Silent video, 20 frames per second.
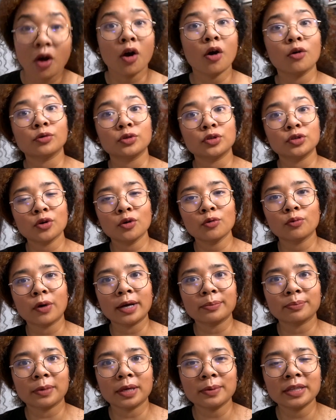Oh, you know
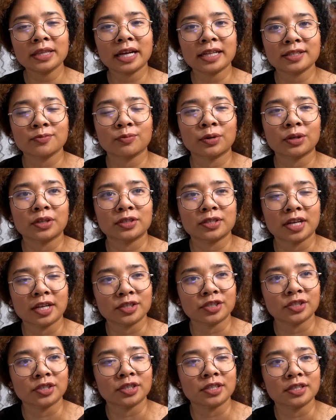what? Maybe that's where the
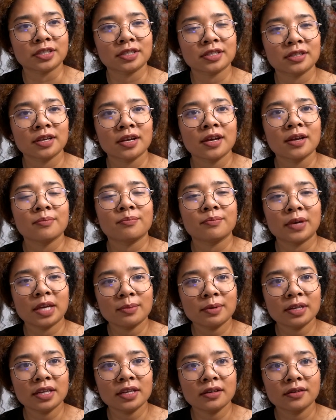tension is.
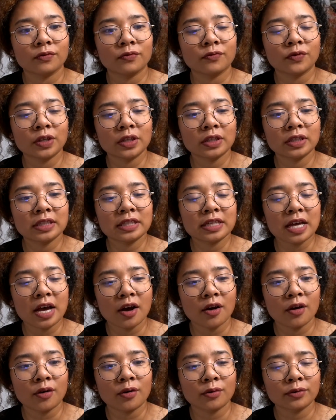Maybe
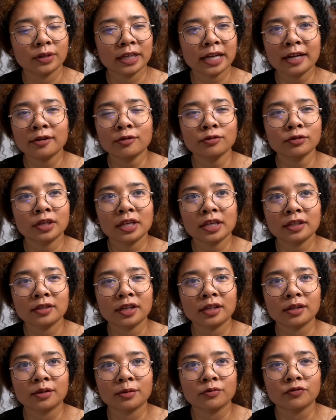Villanelle... like, I don't think,
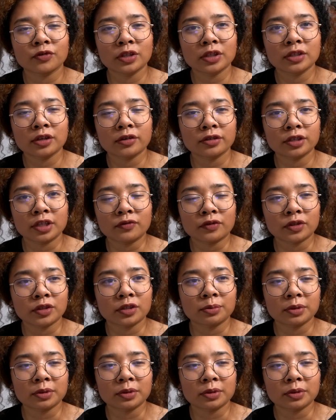like, Villanelle and Eve are gonna